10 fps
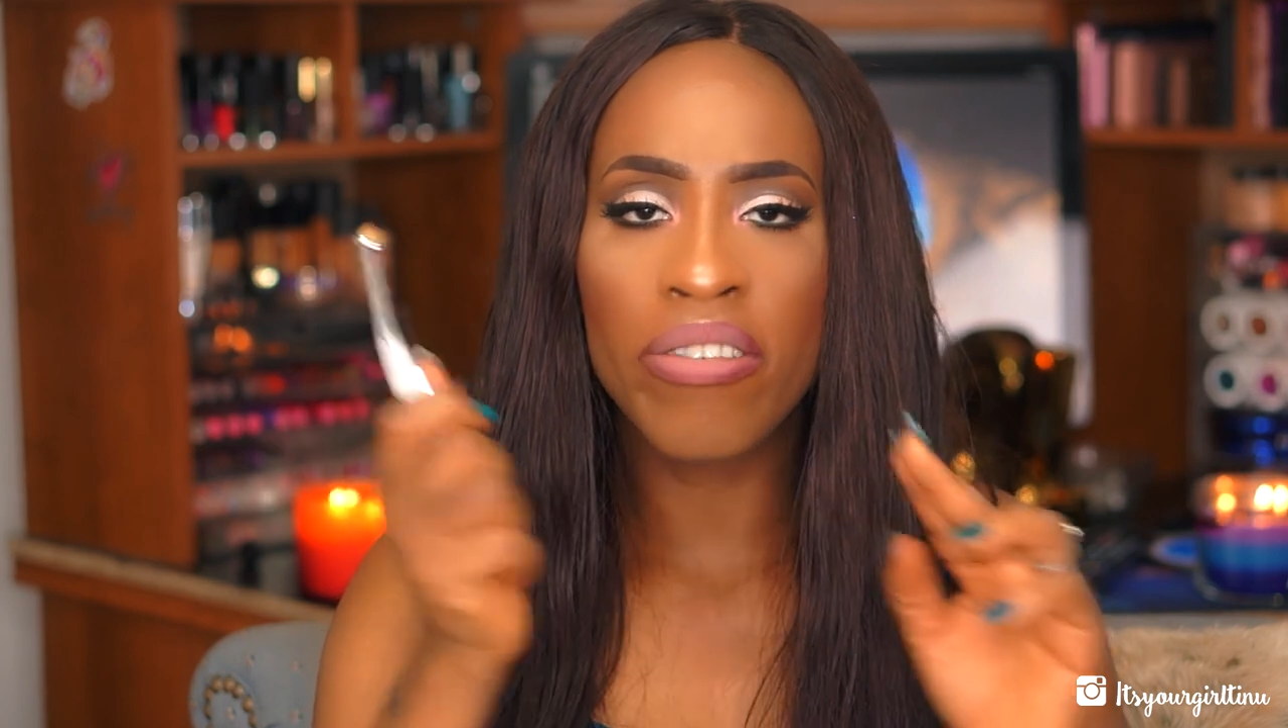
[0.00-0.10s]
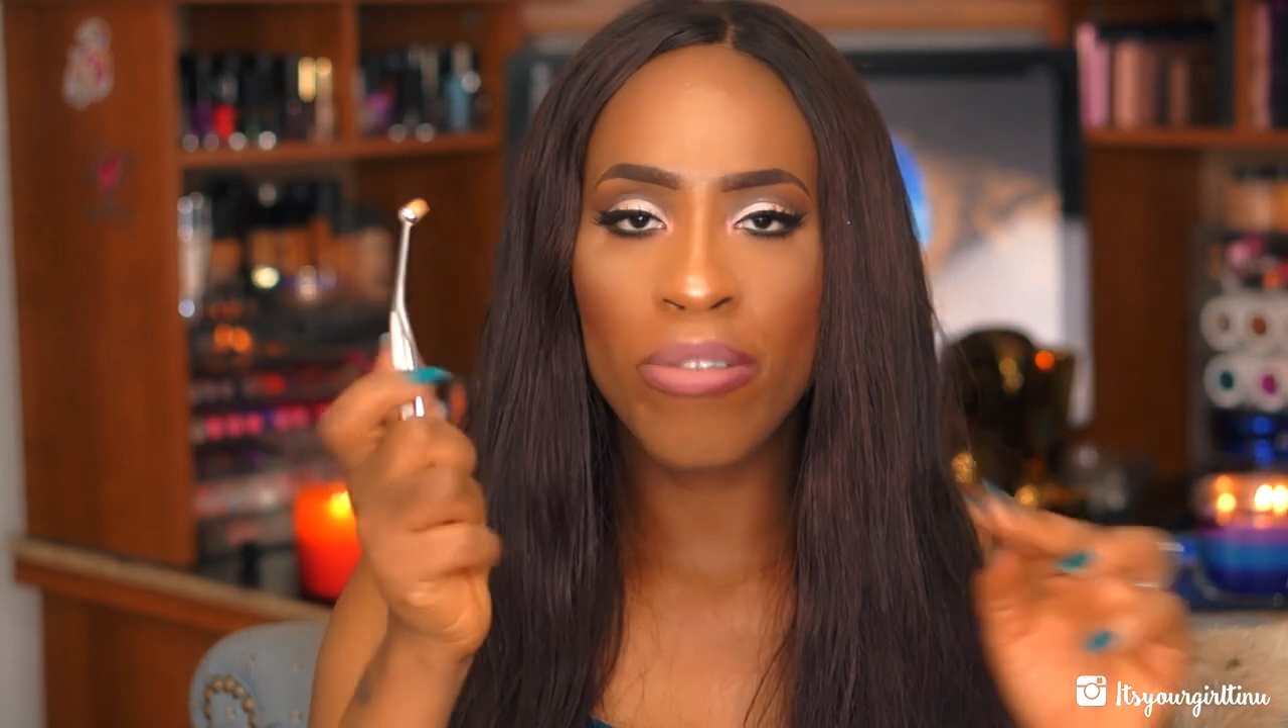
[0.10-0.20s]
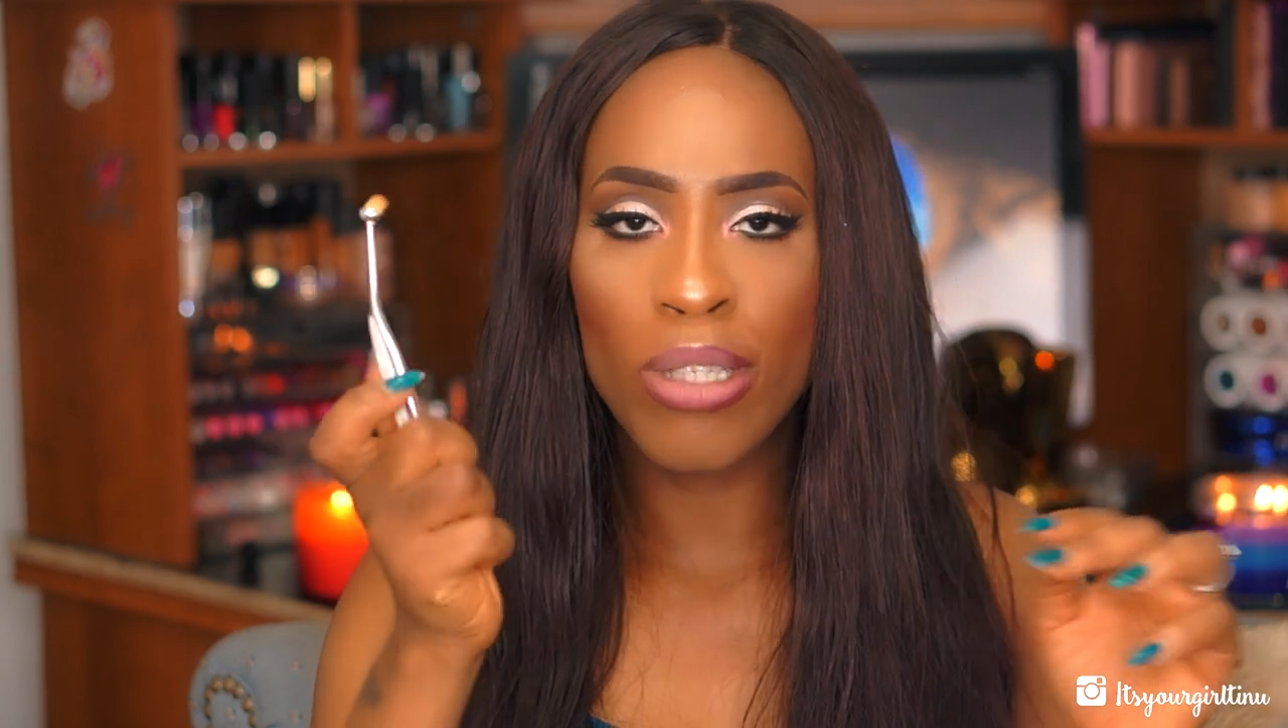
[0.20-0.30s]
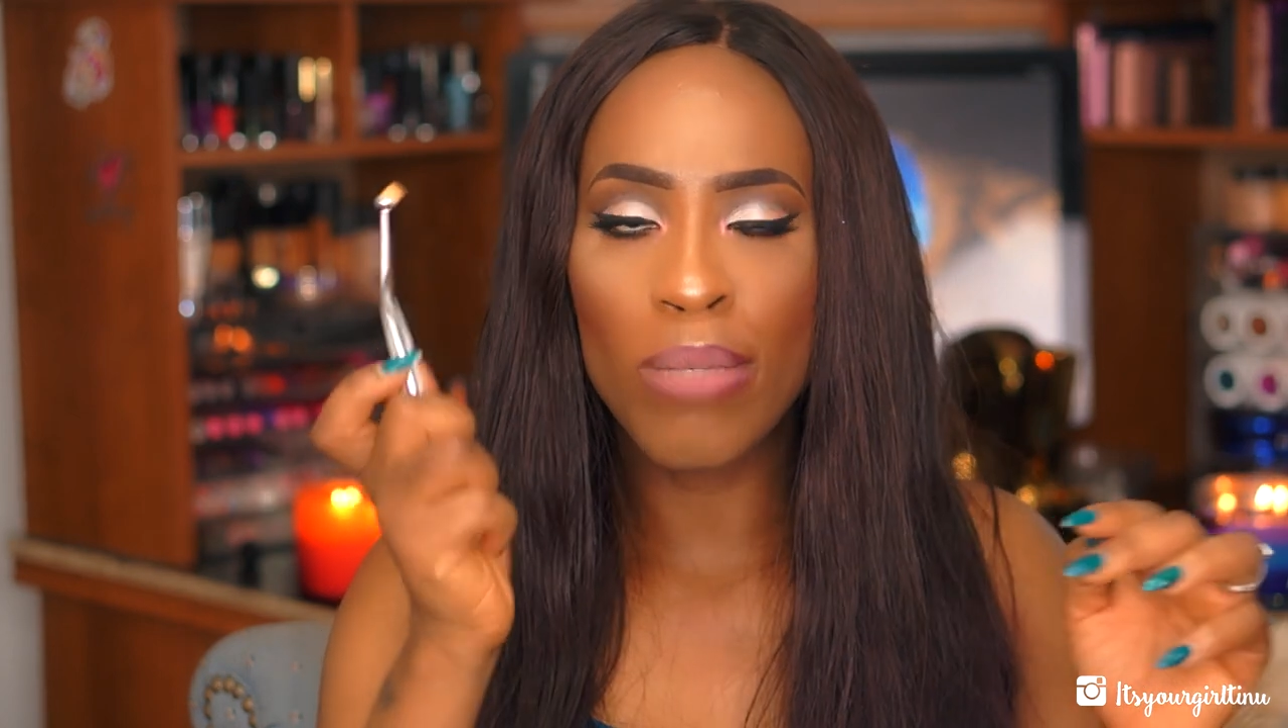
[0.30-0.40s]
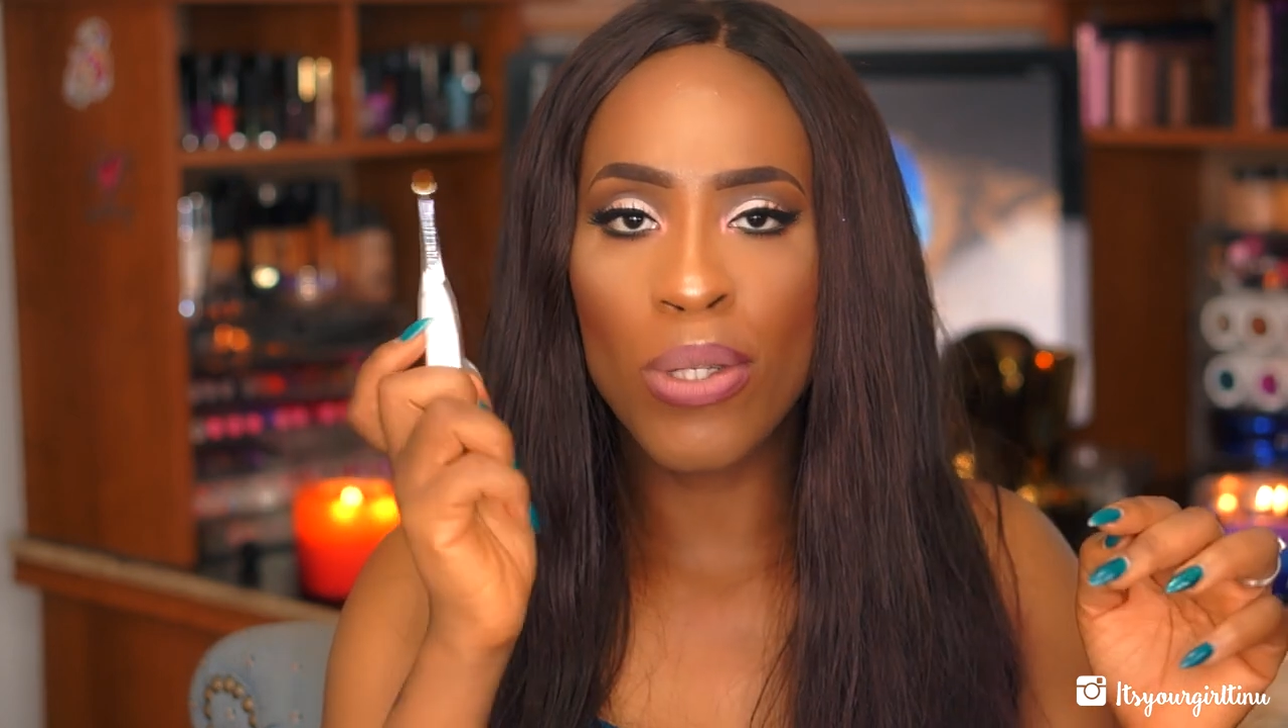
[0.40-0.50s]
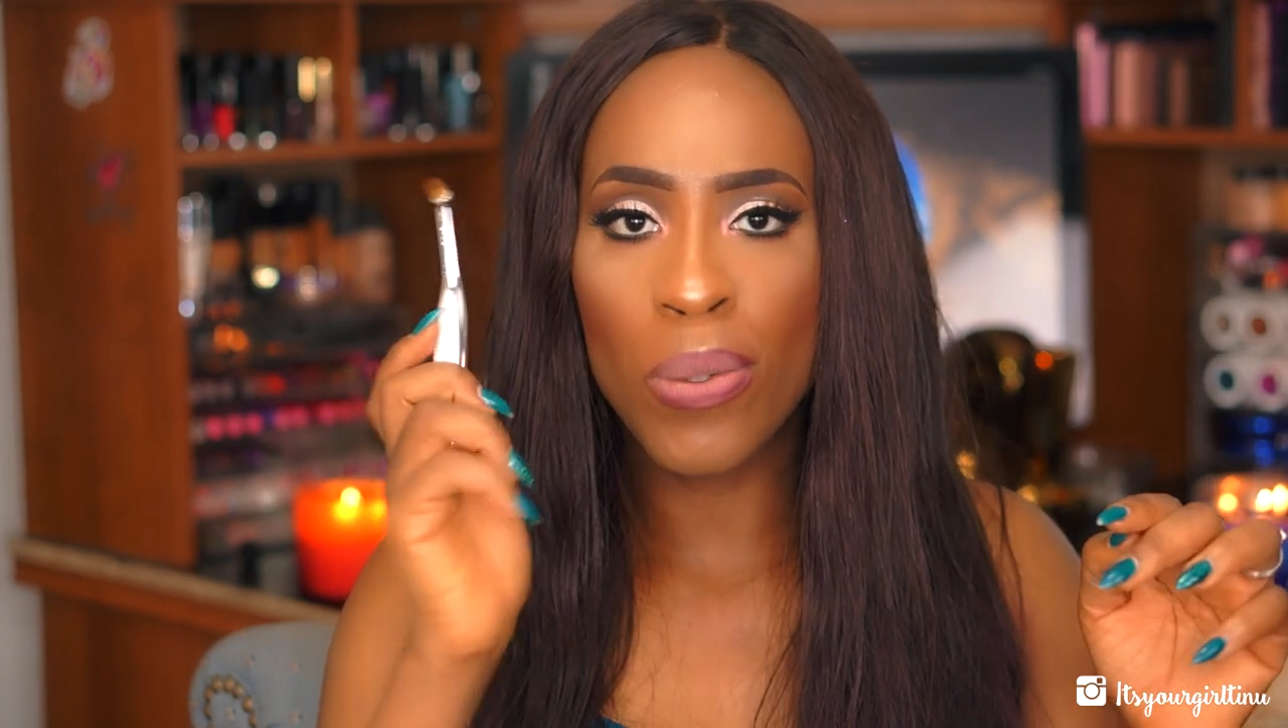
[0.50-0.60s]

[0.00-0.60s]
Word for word: difference